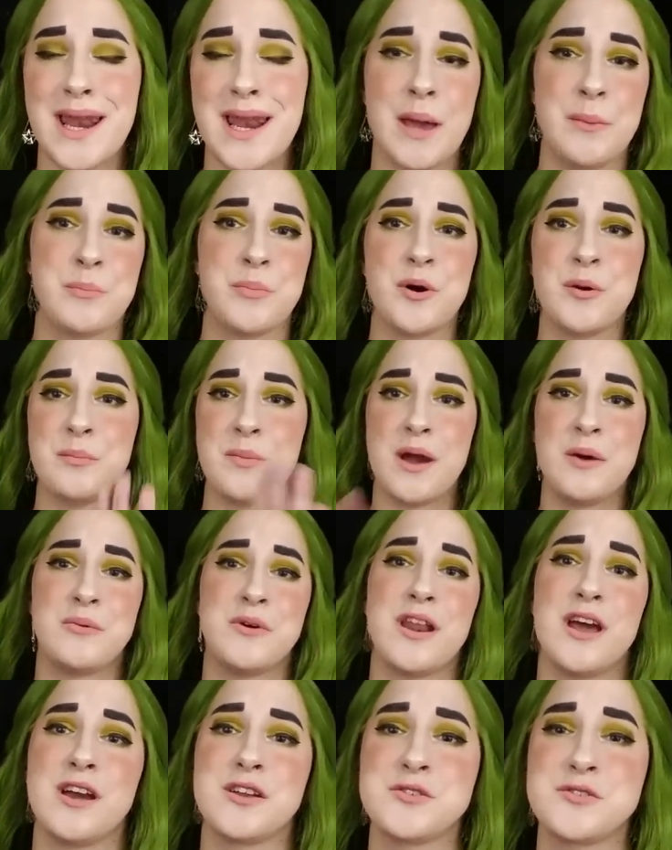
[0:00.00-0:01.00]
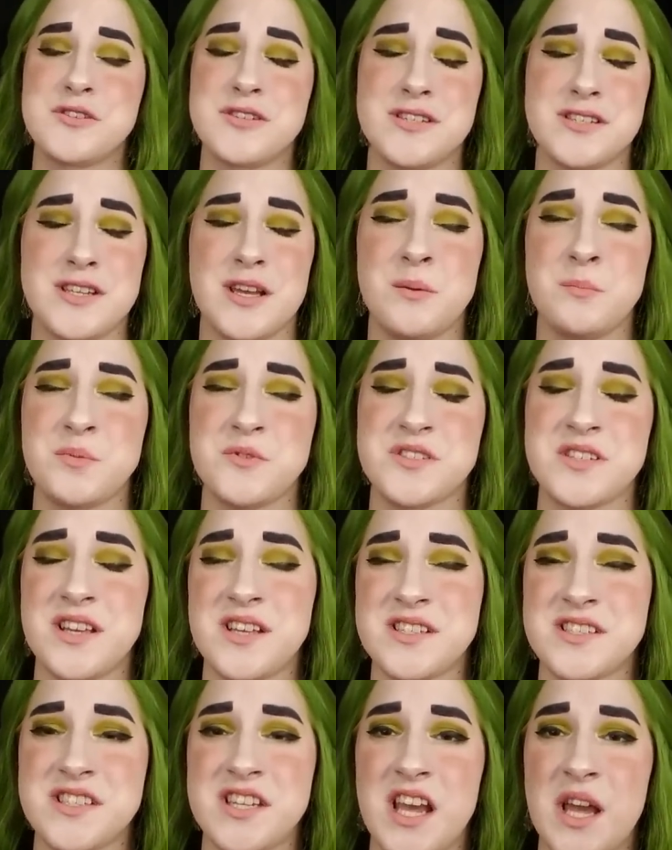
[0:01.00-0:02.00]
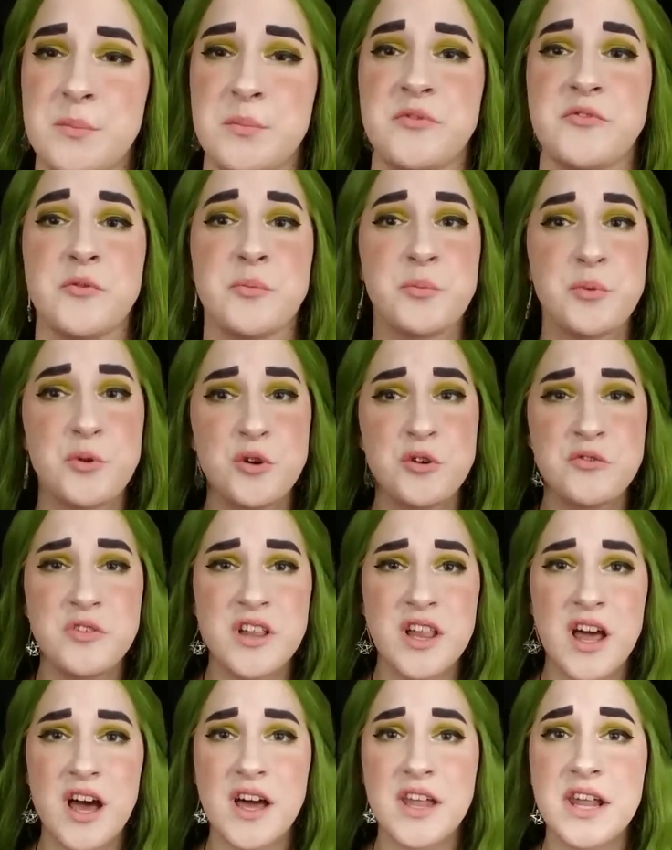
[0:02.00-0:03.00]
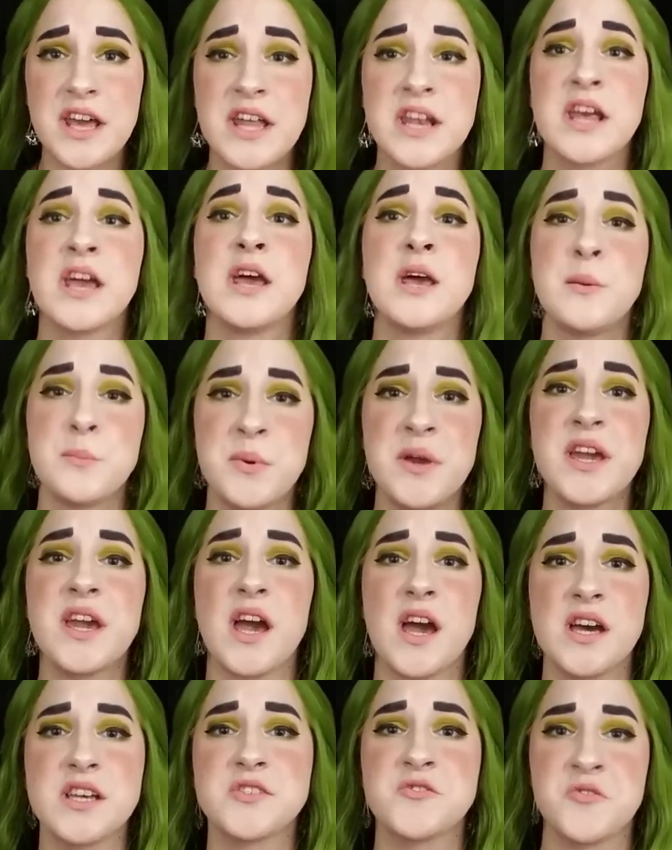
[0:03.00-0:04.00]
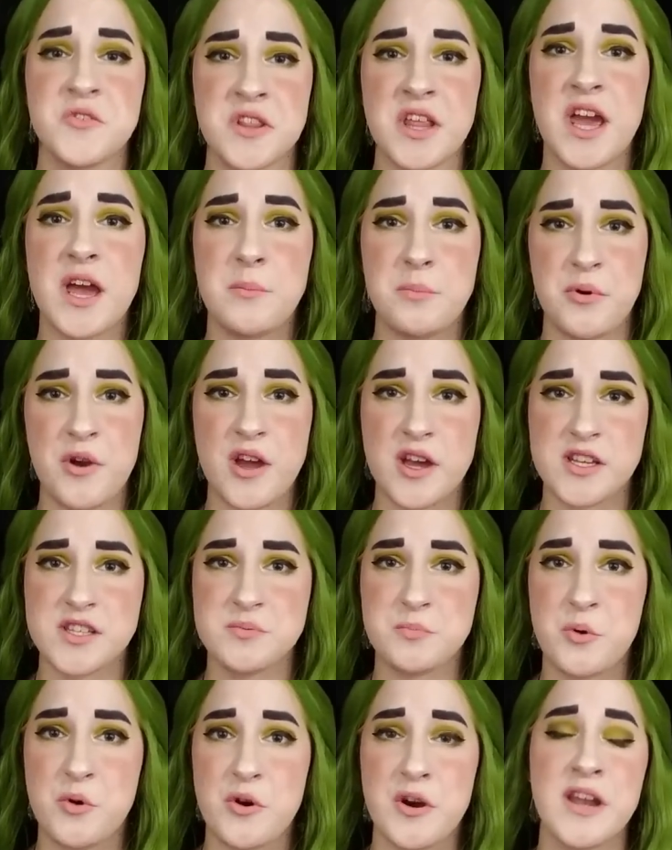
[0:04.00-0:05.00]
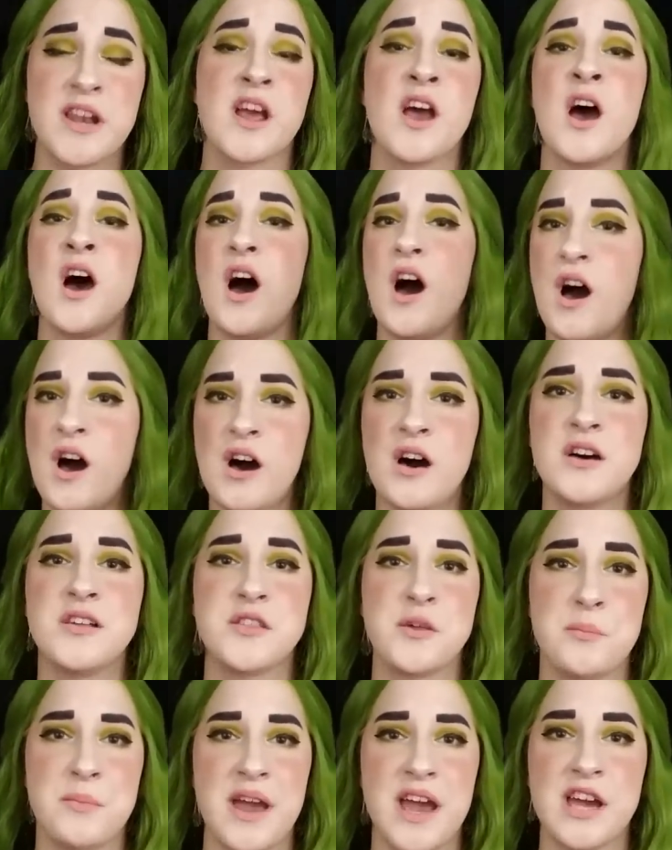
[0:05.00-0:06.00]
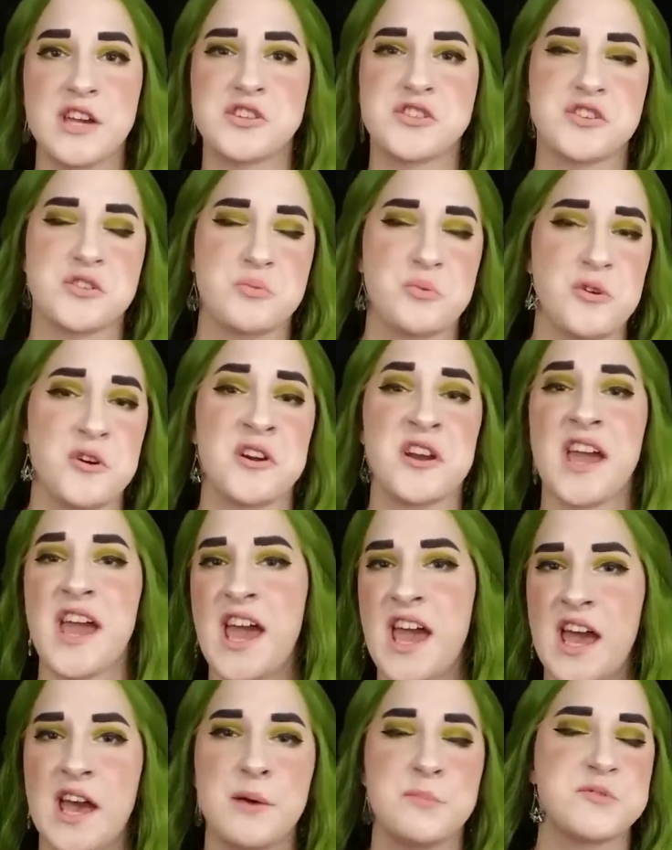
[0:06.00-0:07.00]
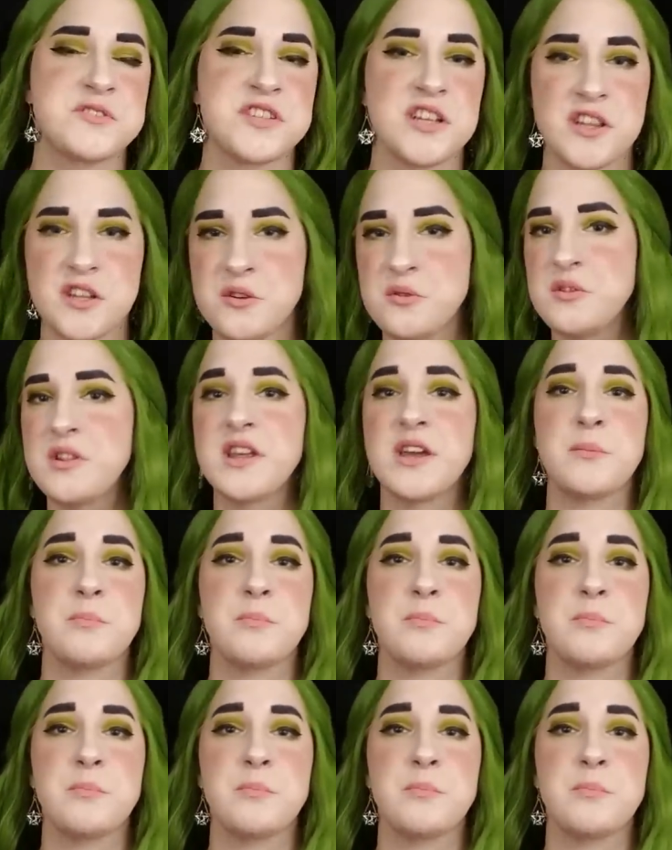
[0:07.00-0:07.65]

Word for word: I put my one hundred ten percent stamp of approval on it because for that price point, all the mattes should work absolutely